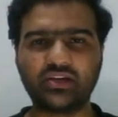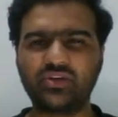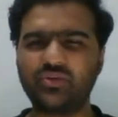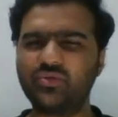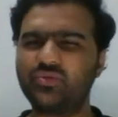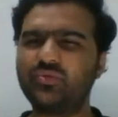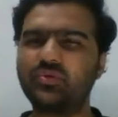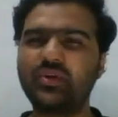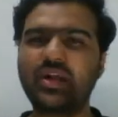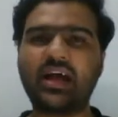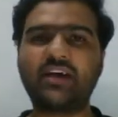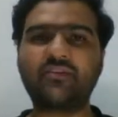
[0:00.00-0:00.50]

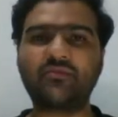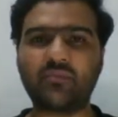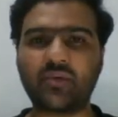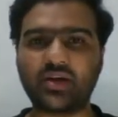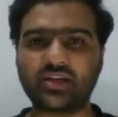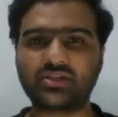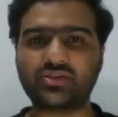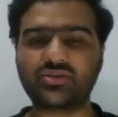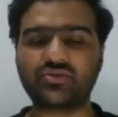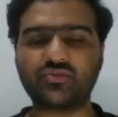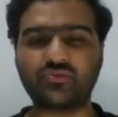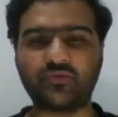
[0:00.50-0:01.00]
don't have
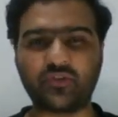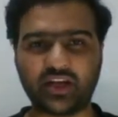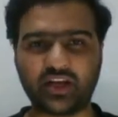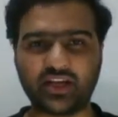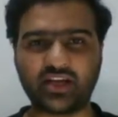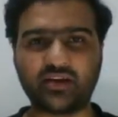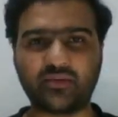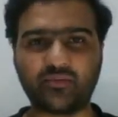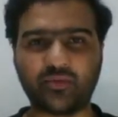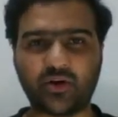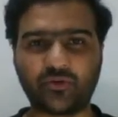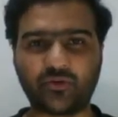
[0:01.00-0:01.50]
much to
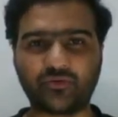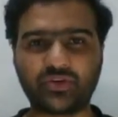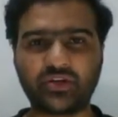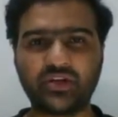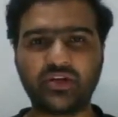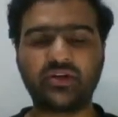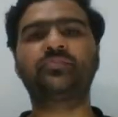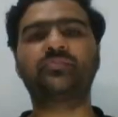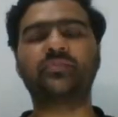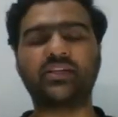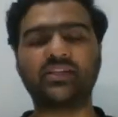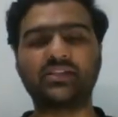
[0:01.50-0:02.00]
worry about
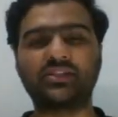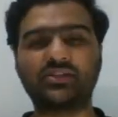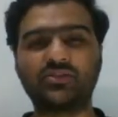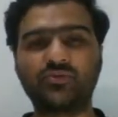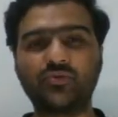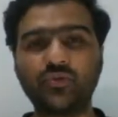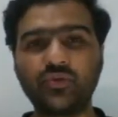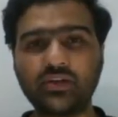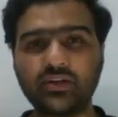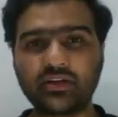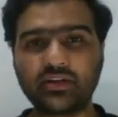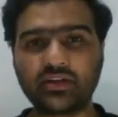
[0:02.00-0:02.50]
because
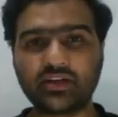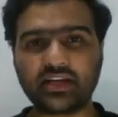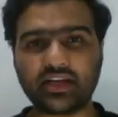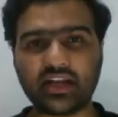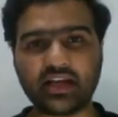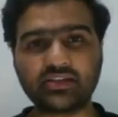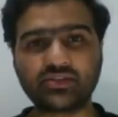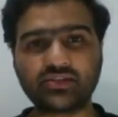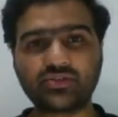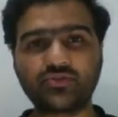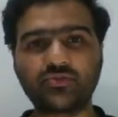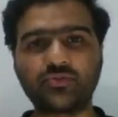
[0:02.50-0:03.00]
Google
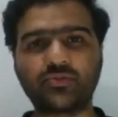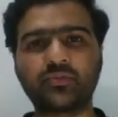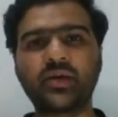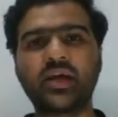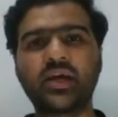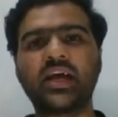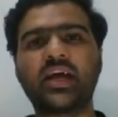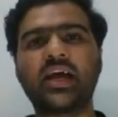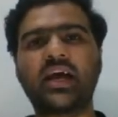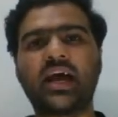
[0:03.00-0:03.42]
Classroom